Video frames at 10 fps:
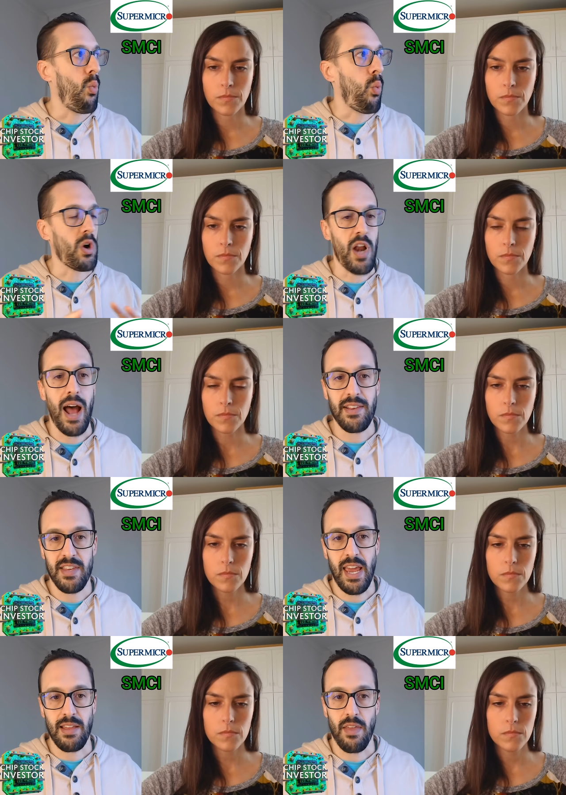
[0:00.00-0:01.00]
Speaker 1: We're not
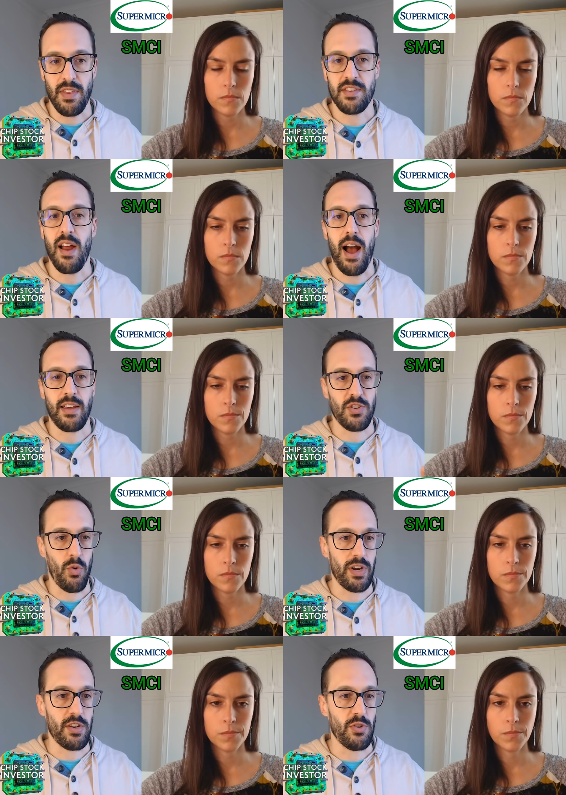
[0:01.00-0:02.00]
saying the stock is
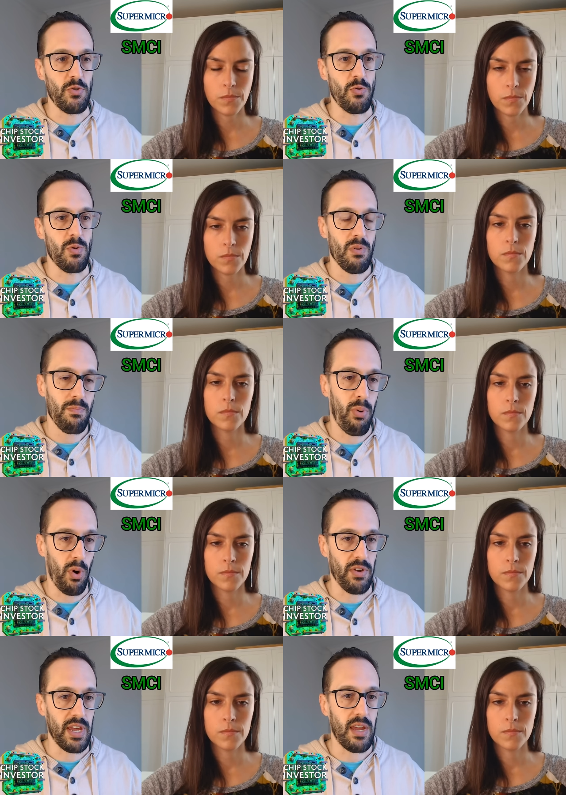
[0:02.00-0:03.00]
going to do
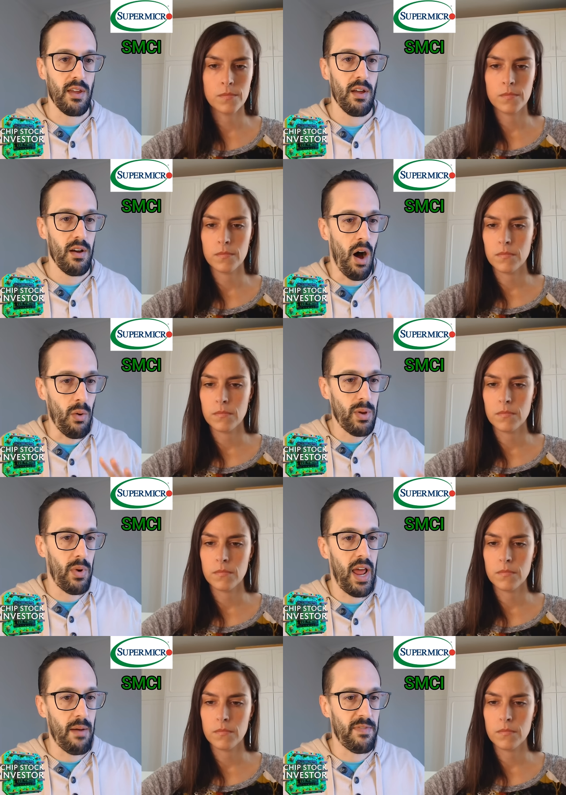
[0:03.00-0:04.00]
poorly. All we
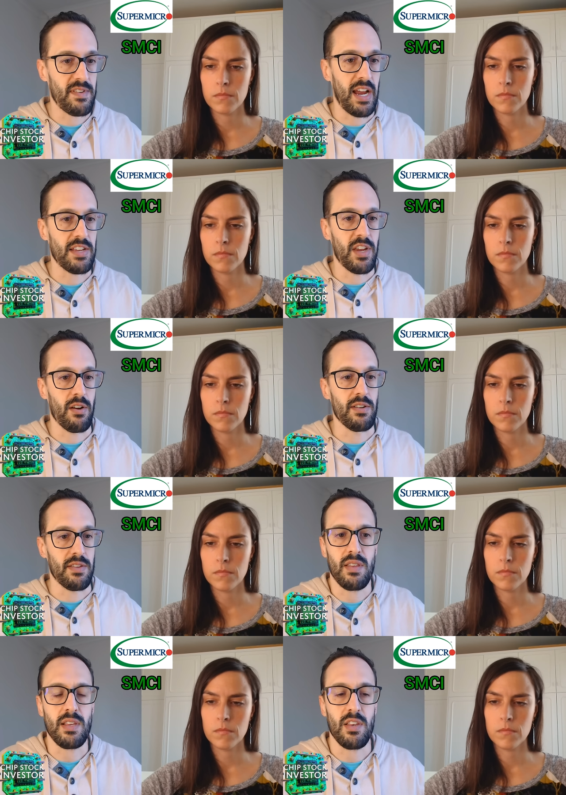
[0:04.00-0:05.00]
want to emphasize here is
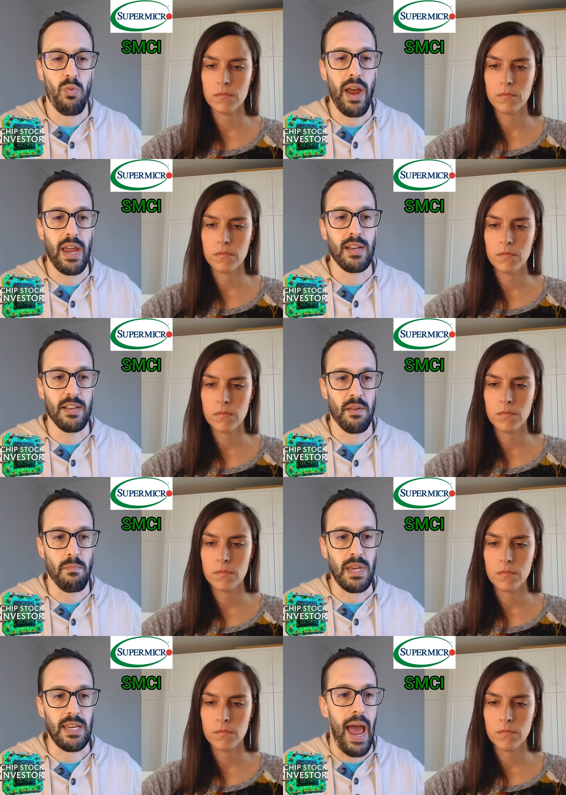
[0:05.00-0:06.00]
this is why it doesn't
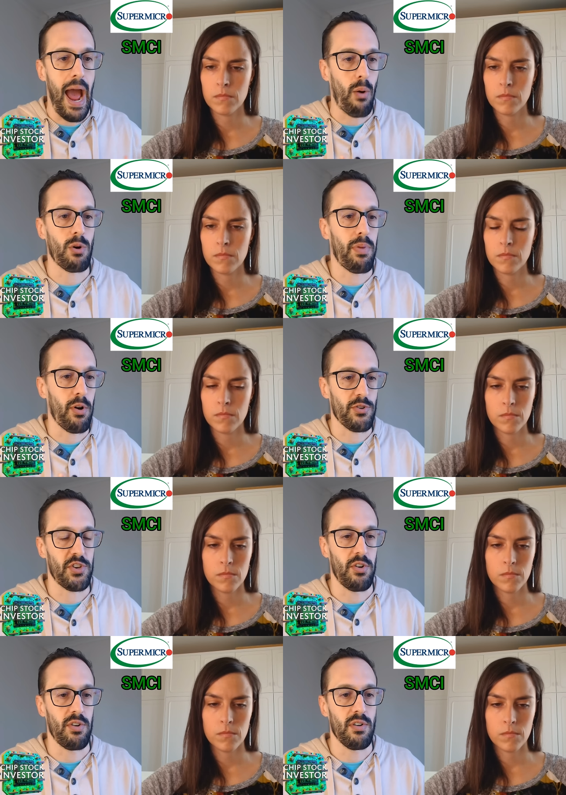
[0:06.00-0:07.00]
meet our
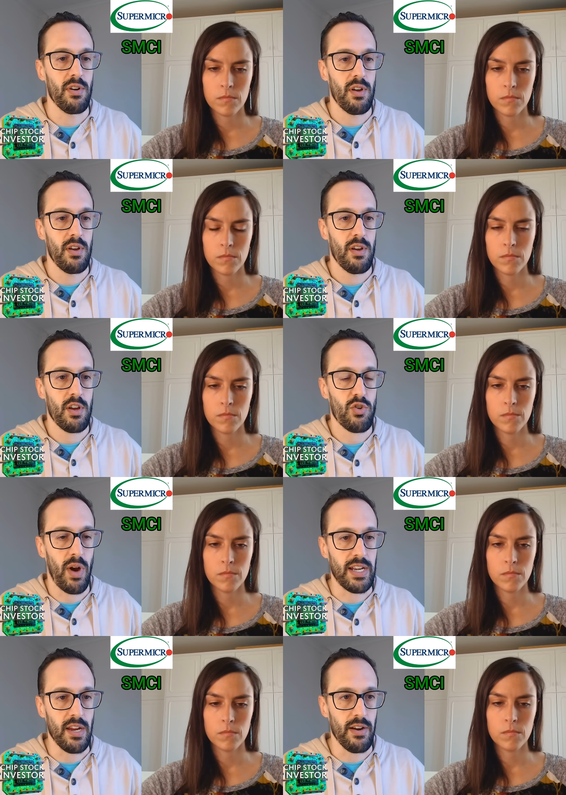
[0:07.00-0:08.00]
personal
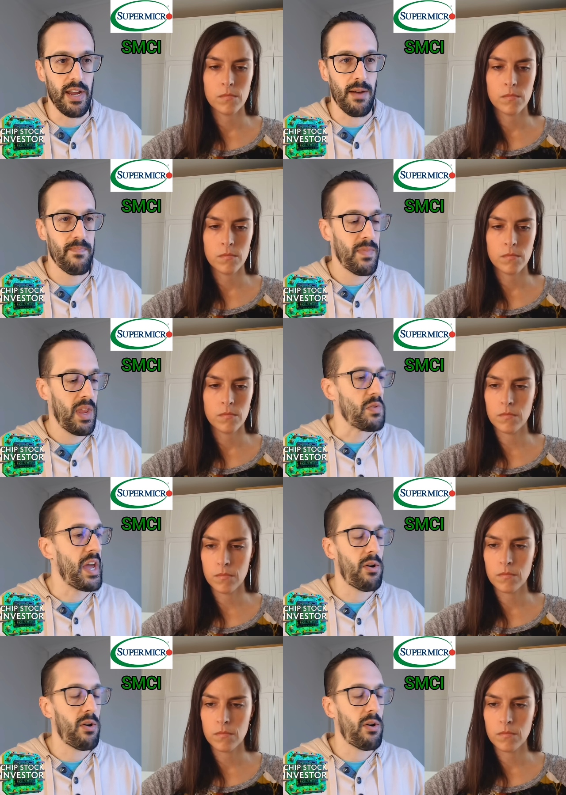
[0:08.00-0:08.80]
criteria. They